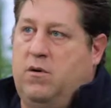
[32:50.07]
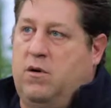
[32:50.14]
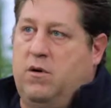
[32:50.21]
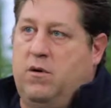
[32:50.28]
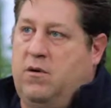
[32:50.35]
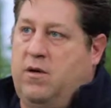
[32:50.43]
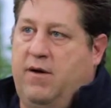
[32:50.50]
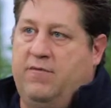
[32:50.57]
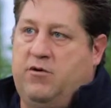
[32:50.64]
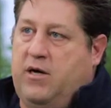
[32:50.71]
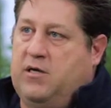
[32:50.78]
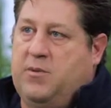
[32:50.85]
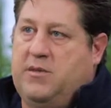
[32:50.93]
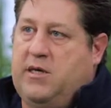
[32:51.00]
or they have
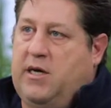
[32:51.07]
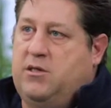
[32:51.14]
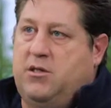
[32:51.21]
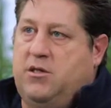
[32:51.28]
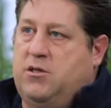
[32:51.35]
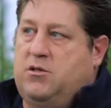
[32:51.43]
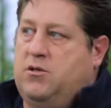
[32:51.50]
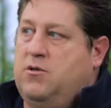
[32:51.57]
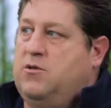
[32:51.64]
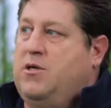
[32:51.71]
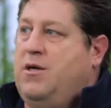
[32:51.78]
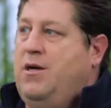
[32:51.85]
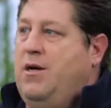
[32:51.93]
transportation issues.